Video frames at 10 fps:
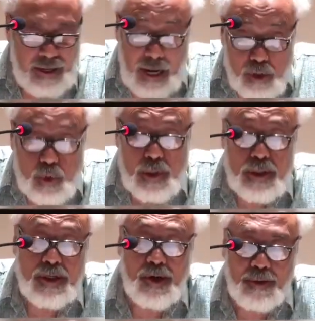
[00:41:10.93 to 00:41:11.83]

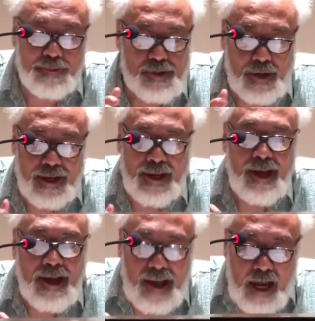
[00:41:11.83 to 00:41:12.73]
casualty
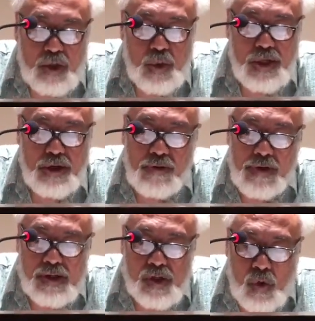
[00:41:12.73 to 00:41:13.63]

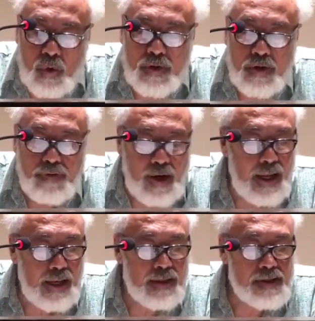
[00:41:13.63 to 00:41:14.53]
of extraordinary
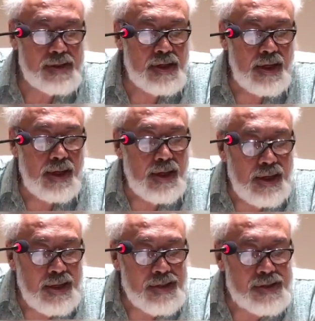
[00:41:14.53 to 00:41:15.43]
violence
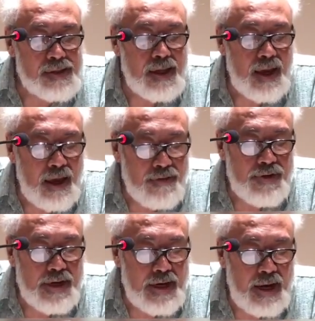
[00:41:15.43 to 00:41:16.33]
is
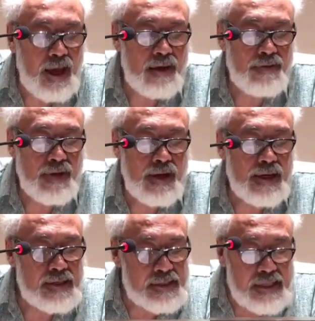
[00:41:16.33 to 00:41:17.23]
everyday life
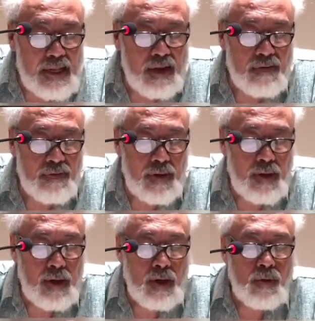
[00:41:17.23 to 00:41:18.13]
itself,
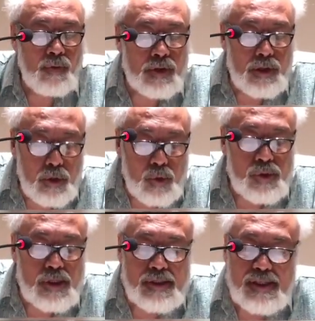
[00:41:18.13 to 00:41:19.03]
which
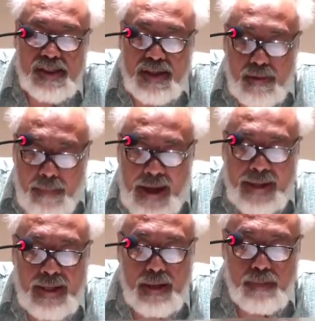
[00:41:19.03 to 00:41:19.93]
loses its
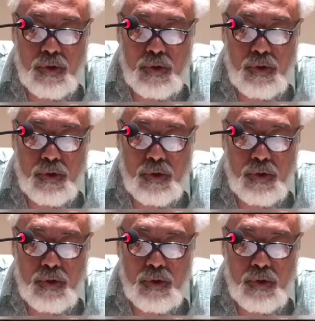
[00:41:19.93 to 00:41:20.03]
grammatical